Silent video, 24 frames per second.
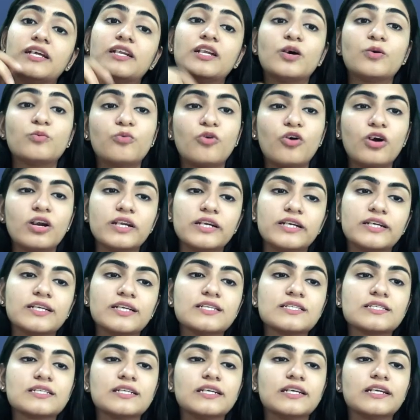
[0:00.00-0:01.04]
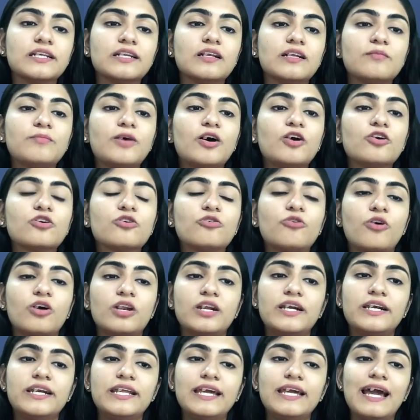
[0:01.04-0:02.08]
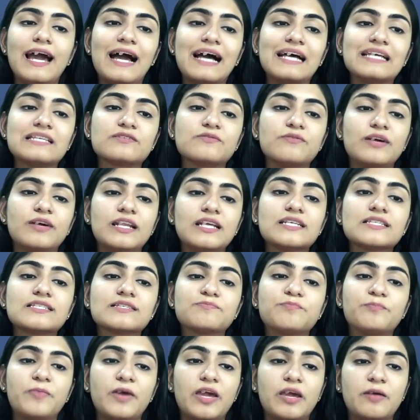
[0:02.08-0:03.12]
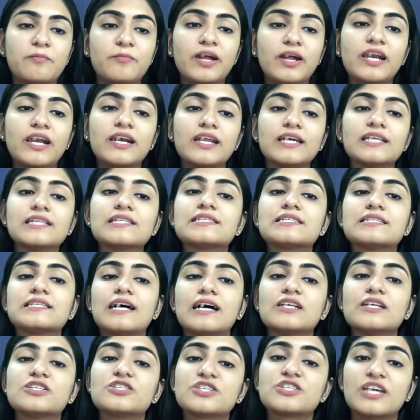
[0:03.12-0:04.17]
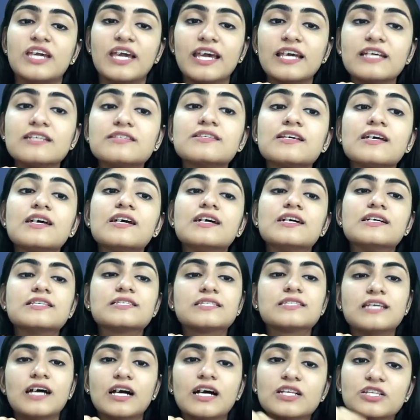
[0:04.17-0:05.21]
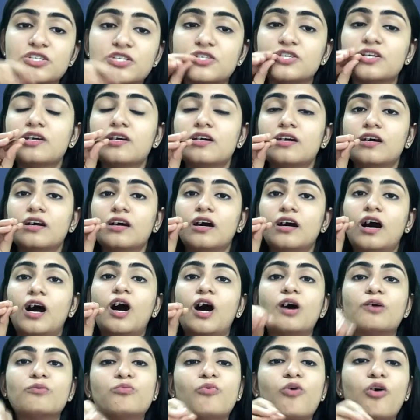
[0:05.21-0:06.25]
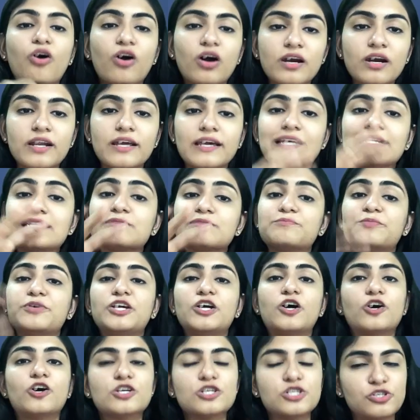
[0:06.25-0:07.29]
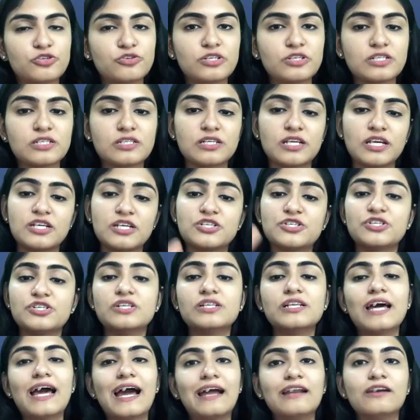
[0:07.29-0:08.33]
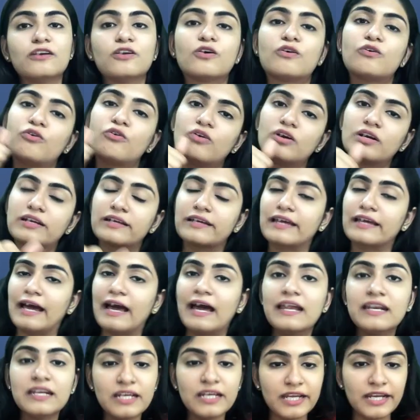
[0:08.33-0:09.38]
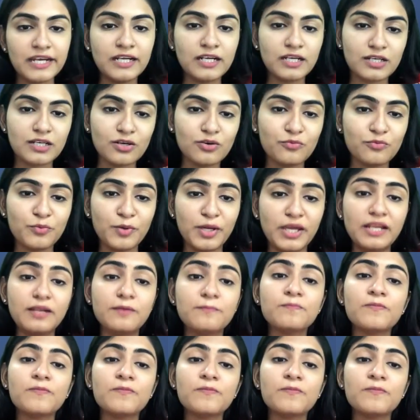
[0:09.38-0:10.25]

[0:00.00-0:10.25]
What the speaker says: in award it is written about quality as well as payment. In such case, such award is beyond jurisdiction and court can intervene.